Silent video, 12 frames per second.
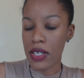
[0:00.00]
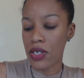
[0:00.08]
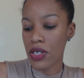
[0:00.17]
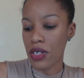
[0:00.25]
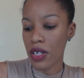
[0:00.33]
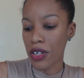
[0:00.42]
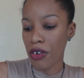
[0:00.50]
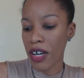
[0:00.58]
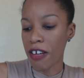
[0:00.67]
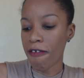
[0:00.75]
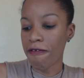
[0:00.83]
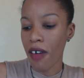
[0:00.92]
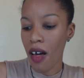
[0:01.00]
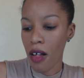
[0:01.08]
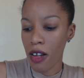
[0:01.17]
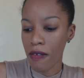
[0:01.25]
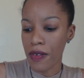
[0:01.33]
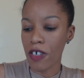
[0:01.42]
this
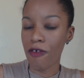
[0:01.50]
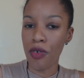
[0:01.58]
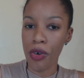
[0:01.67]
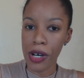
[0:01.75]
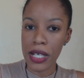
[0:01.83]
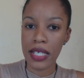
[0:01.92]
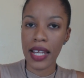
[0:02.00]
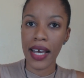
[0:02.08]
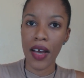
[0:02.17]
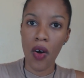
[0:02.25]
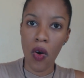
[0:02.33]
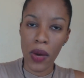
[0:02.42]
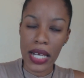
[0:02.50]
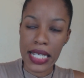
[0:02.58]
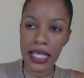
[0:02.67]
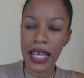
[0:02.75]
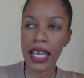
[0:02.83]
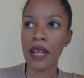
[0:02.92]
involves. Of course, like I always
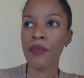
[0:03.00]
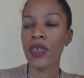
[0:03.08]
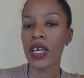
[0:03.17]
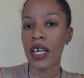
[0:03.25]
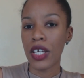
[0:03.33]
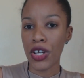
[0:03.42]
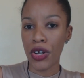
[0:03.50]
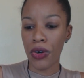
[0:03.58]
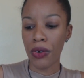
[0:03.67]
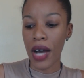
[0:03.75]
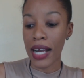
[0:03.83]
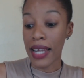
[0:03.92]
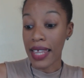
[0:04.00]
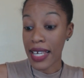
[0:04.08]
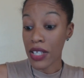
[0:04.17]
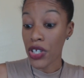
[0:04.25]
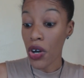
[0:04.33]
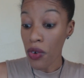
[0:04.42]
say, and I
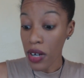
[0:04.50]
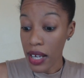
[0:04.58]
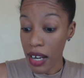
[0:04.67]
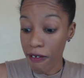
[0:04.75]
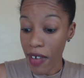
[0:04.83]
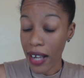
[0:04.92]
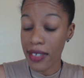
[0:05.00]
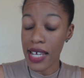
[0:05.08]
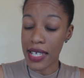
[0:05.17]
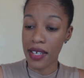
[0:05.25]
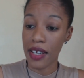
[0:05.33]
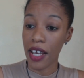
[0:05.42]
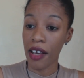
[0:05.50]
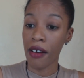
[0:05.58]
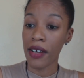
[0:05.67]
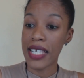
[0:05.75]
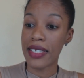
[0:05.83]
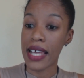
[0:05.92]
think Tony in fact says it
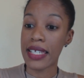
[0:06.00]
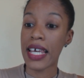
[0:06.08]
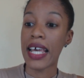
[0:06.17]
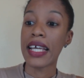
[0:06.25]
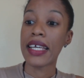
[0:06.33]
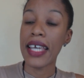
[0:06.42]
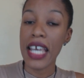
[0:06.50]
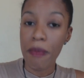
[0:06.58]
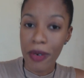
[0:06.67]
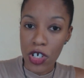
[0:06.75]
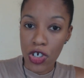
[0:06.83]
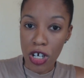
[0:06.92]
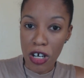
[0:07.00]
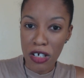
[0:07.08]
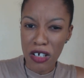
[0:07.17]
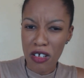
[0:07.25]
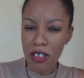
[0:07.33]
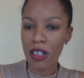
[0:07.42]
here, he says keep a
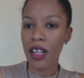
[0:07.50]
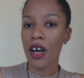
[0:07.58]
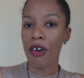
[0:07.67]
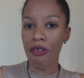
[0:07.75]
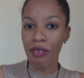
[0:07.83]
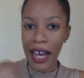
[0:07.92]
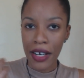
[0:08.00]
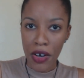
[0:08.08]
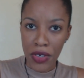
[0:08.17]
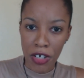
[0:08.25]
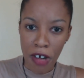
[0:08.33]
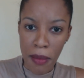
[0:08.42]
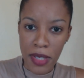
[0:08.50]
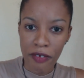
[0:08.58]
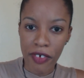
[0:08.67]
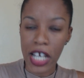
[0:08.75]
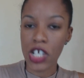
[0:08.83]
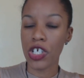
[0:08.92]
journal, write down your
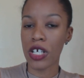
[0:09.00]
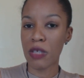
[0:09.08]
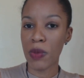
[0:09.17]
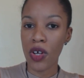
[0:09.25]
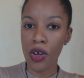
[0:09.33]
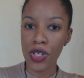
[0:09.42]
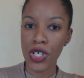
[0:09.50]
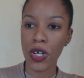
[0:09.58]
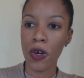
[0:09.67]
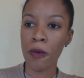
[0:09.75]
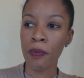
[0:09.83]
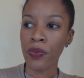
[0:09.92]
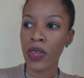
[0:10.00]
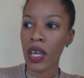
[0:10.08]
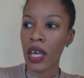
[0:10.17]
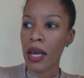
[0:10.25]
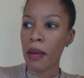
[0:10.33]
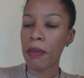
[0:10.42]
observation, but also
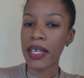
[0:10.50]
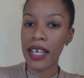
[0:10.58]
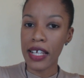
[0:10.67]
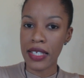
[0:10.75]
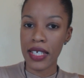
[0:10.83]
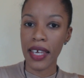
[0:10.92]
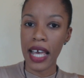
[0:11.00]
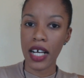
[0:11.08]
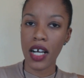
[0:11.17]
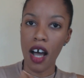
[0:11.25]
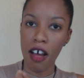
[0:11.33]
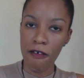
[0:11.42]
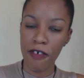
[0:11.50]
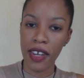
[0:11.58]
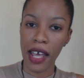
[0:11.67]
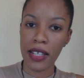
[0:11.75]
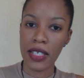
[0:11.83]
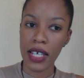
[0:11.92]
begin to get
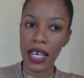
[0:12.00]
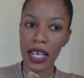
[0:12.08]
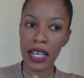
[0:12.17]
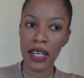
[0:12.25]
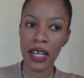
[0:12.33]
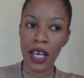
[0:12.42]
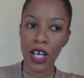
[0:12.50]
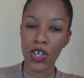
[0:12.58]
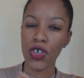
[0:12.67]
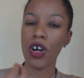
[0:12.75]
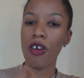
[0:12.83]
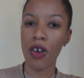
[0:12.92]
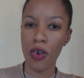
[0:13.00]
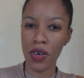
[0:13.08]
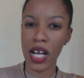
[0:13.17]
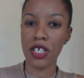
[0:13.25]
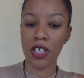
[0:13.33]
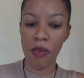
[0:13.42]
confident in your
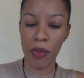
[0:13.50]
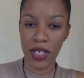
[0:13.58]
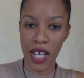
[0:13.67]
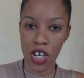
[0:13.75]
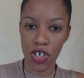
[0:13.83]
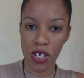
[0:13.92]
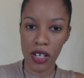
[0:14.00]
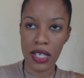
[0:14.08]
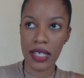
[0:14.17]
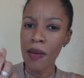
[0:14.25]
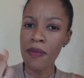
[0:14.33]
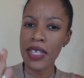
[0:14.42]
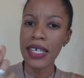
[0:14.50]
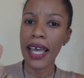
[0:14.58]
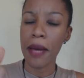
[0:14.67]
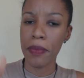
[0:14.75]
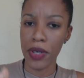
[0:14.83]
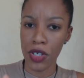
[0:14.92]
own interpretation. Something
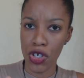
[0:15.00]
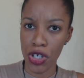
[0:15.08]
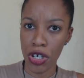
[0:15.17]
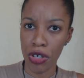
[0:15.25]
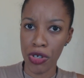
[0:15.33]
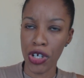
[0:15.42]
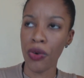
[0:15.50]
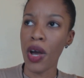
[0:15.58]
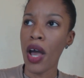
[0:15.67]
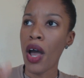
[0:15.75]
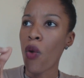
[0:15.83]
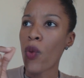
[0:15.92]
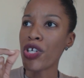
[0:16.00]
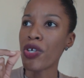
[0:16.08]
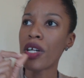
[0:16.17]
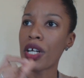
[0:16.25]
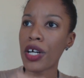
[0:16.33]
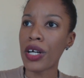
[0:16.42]
happens to you. So when
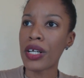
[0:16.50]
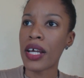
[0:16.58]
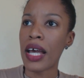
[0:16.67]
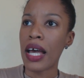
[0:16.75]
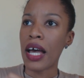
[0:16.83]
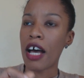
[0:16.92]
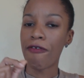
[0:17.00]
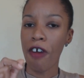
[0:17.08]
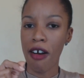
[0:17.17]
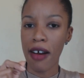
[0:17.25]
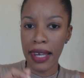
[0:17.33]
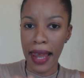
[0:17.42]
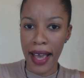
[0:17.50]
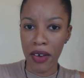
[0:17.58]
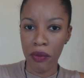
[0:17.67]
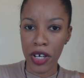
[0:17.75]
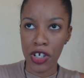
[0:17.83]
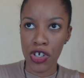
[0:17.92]
you learn a foreign
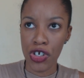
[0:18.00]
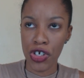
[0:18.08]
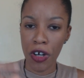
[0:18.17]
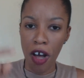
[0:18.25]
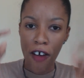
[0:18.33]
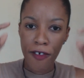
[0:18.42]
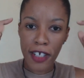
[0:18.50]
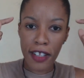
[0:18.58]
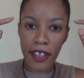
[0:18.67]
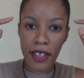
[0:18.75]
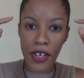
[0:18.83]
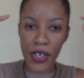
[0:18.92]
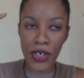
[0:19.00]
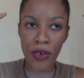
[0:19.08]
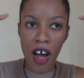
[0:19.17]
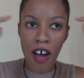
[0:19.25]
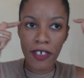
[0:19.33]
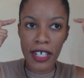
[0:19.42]
language, you
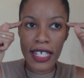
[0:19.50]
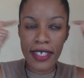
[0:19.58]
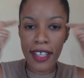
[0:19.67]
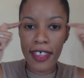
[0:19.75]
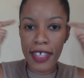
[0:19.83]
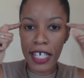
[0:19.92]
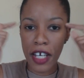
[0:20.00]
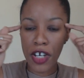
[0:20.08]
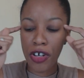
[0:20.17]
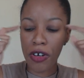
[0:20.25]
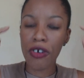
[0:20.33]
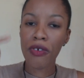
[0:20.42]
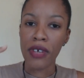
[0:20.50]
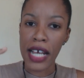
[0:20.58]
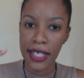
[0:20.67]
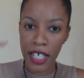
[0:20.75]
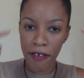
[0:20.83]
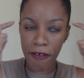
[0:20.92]
often still think in your own
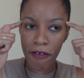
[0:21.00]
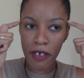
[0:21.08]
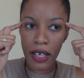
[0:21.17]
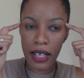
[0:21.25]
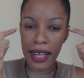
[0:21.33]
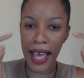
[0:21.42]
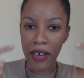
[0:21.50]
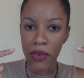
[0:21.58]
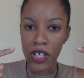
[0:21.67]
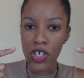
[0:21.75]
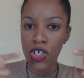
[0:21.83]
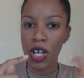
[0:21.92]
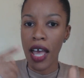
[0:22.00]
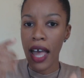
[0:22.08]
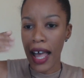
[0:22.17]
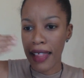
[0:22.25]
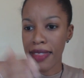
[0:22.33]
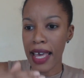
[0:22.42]
native language,
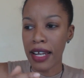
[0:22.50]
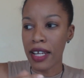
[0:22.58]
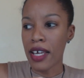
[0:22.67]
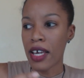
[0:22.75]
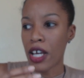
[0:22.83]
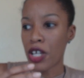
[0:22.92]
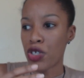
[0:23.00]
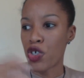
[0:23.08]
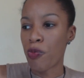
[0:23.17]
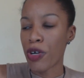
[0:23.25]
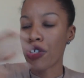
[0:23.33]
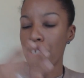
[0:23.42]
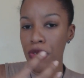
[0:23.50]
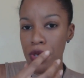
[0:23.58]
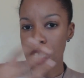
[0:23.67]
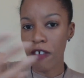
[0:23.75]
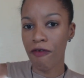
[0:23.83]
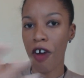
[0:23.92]
and then to
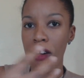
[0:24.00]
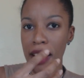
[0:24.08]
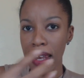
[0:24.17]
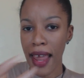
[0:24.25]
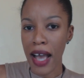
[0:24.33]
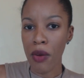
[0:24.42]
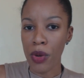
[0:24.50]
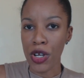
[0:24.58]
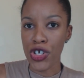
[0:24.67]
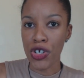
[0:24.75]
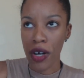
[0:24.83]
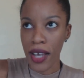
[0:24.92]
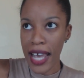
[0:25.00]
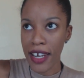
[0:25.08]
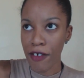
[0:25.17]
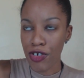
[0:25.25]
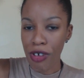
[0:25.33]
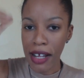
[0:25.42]
produce the foreign language, you're kind
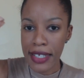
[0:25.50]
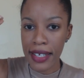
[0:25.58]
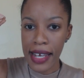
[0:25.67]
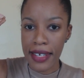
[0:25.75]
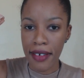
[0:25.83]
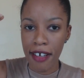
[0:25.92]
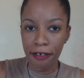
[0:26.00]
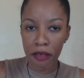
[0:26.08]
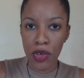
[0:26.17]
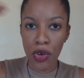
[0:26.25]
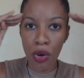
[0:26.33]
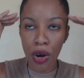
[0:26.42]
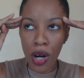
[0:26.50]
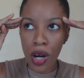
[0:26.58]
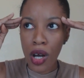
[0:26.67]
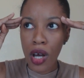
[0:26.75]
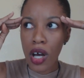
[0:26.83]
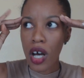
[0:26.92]
of translating it from your